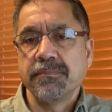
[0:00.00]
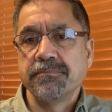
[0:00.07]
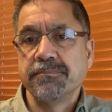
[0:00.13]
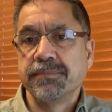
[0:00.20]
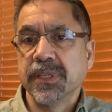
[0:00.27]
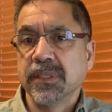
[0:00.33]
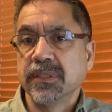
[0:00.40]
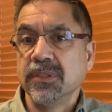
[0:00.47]

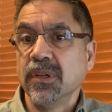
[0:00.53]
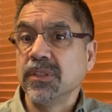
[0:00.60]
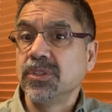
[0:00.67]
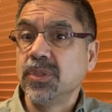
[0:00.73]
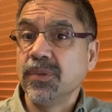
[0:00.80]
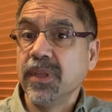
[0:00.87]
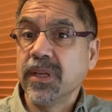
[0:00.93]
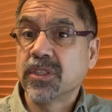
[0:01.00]
but not
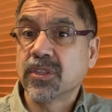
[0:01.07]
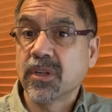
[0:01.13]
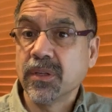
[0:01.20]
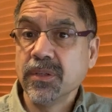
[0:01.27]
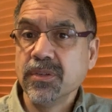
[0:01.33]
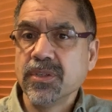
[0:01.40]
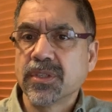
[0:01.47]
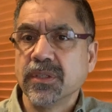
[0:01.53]
to the
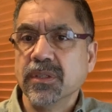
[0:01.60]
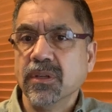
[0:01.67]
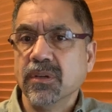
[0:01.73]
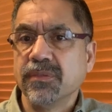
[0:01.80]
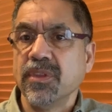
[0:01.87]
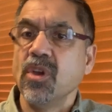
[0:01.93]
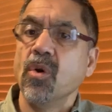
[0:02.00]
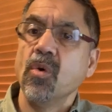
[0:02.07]
exclusion of
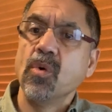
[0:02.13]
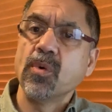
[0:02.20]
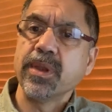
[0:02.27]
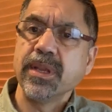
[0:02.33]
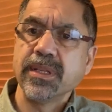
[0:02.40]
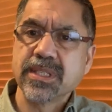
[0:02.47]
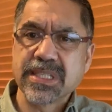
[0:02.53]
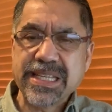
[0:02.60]
the
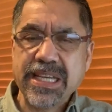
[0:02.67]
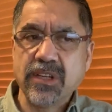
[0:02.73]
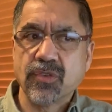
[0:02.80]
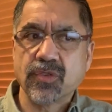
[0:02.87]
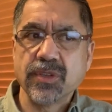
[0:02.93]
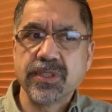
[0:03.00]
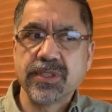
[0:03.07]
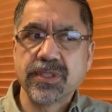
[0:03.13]
audience
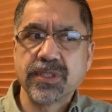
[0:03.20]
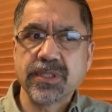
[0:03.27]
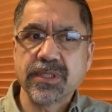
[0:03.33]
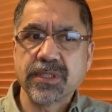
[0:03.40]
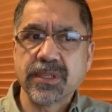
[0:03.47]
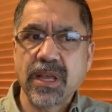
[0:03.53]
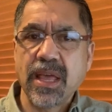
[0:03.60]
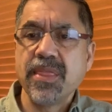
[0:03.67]

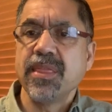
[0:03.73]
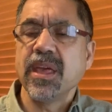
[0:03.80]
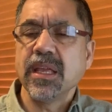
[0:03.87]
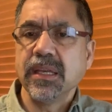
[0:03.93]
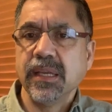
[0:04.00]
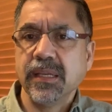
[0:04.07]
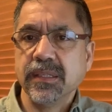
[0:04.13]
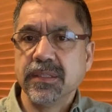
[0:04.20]
interests and their
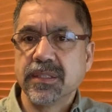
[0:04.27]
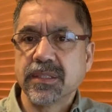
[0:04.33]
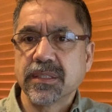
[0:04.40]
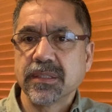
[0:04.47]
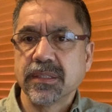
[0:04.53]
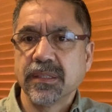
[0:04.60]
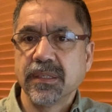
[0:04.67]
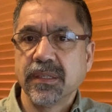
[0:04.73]
needs.
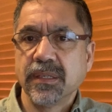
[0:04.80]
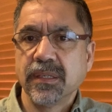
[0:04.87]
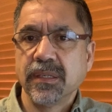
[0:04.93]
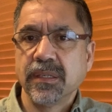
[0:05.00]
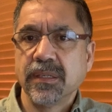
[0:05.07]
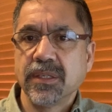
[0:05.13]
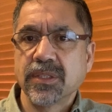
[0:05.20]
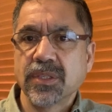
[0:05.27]

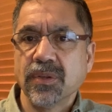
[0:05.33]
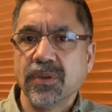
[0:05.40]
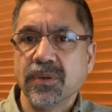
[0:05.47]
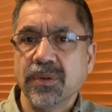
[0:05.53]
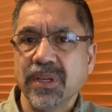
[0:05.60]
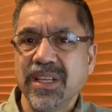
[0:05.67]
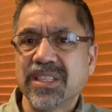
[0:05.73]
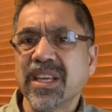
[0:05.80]

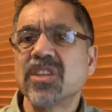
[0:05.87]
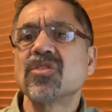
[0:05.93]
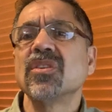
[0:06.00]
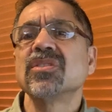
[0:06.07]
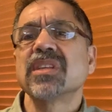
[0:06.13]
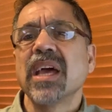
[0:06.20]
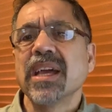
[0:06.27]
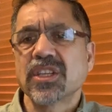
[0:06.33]
So it's a
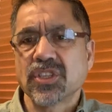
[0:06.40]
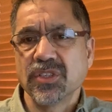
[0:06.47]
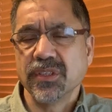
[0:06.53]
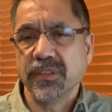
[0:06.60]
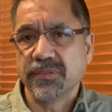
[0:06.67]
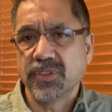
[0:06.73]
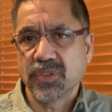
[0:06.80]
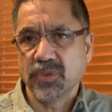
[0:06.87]
transaction
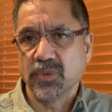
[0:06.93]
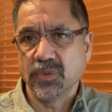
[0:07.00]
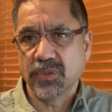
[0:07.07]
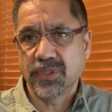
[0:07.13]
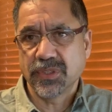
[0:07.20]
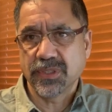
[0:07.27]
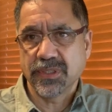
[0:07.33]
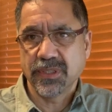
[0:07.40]
of
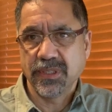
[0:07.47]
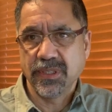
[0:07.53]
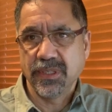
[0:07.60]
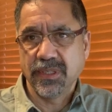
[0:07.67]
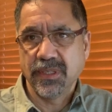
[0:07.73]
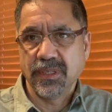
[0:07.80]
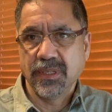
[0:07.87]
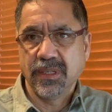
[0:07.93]
sorts.
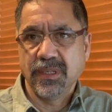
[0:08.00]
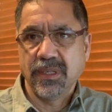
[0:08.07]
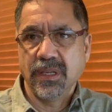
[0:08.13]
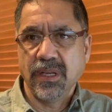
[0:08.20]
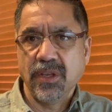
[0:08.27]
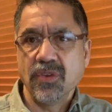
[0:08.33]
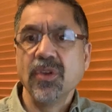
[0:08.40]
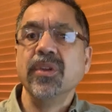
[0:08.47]

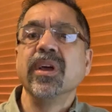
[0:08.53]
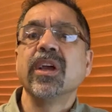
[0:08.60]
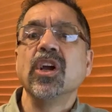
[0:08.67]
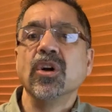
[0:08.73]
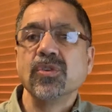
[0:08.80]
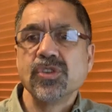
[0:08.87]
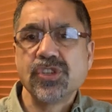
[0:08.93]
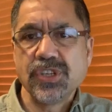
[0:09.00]
You
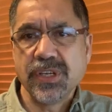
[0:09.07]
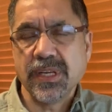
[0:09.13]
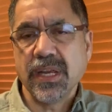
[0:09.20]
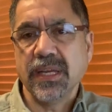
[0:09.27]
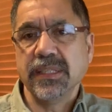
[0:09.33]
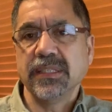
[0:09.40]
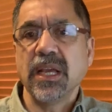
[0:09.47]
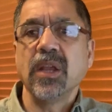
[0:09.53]

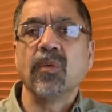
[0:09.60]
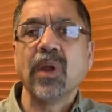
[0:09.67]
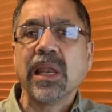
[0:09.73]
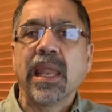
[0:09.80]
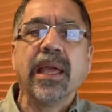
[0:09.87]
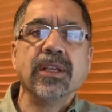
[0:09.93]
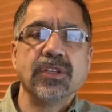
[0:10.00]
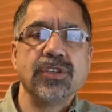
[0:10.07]
negotiate a
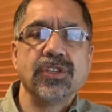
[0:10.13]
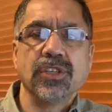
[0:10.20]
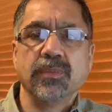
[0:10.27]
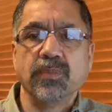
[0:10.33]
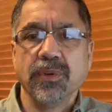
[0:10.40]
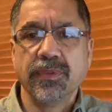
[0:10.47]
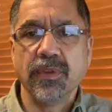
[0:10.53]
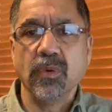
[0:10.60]
relationship
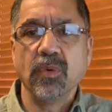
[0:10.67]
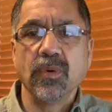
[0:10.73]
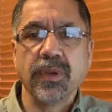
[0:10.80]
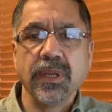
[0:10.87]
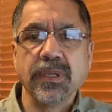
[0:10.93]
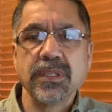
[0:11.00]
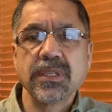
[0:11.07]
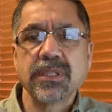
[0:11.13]
with the
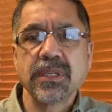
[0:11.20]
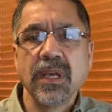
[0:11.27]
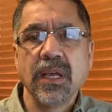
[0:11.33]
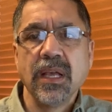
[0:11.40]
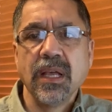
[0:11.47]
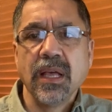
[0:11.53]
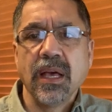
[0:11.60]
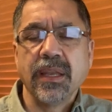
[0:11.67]
audience,
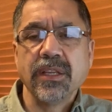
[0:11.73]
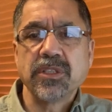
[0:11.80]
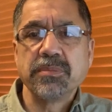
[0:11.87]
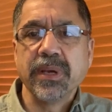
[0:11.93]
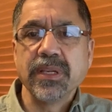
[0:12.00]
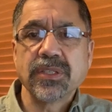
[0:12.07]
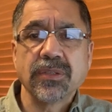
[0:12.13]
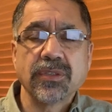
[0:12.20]
and it's
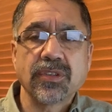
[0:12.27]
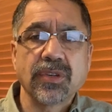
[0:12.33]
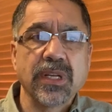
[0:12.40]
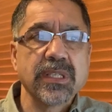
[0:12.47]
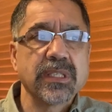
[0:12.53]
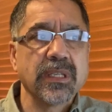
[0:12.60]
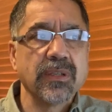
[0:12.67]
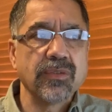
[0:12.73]
based on
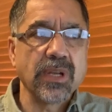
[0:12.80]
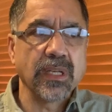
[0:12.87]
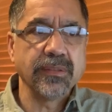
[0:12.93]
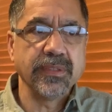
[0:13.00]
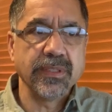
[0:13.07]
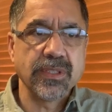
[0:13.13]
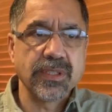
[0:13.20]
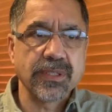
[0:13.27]
trust and
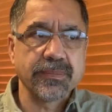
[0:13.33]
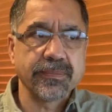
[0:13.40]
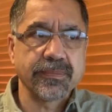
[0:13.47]
relevance.